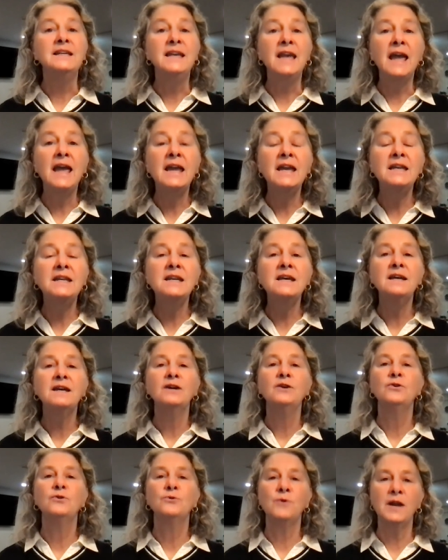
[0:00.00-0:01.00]

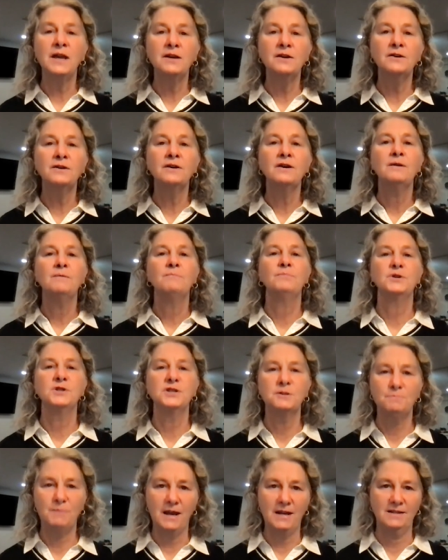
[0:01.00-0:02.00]
gain greater
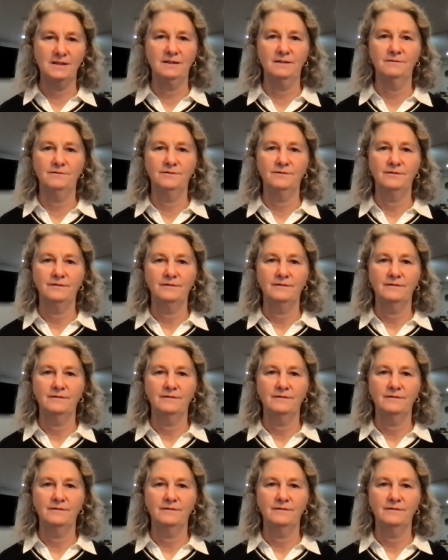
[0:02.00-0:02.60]
perspective.